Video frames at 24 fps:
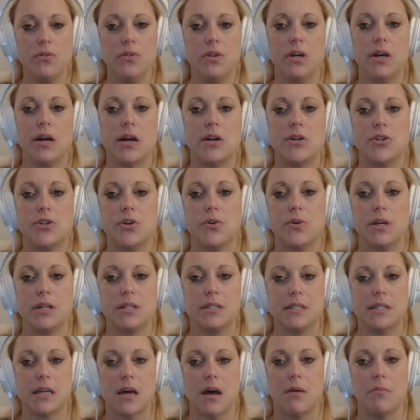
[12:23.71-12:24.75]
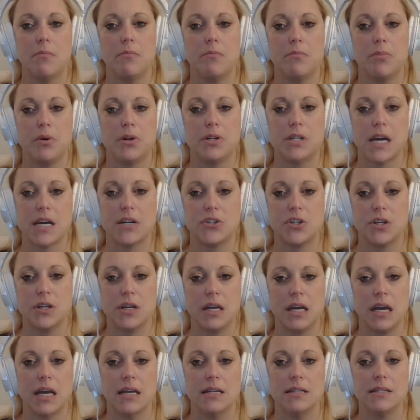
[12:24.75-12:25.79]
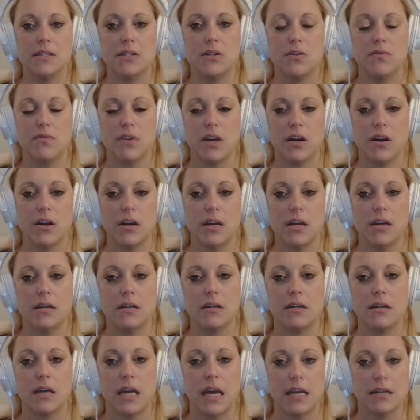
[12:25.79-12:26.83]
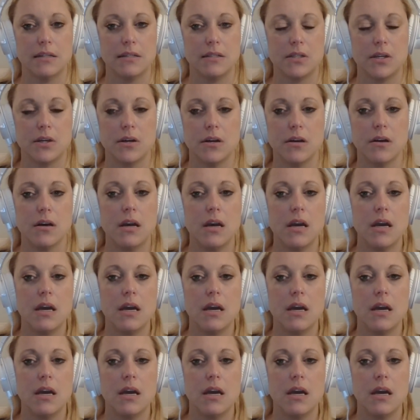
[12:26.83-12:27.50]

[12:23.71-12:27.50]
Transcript: they are showing some protection against ovarian cancer,